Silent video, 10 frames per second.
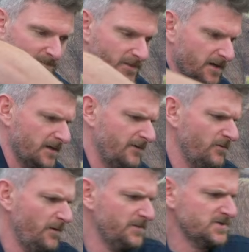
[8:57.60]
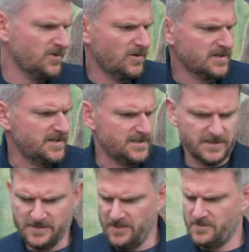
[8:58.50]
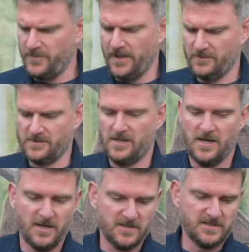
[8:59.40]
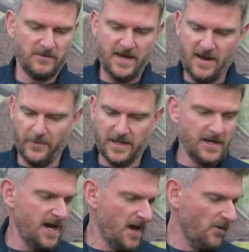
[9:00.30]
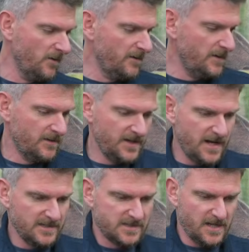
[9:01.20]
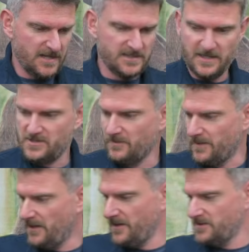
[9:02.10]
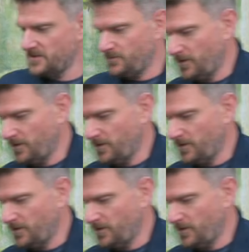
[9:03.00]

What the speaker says: but I can never remember torque settings in inch pounds. So there we go. That is kind of set up now. I need to just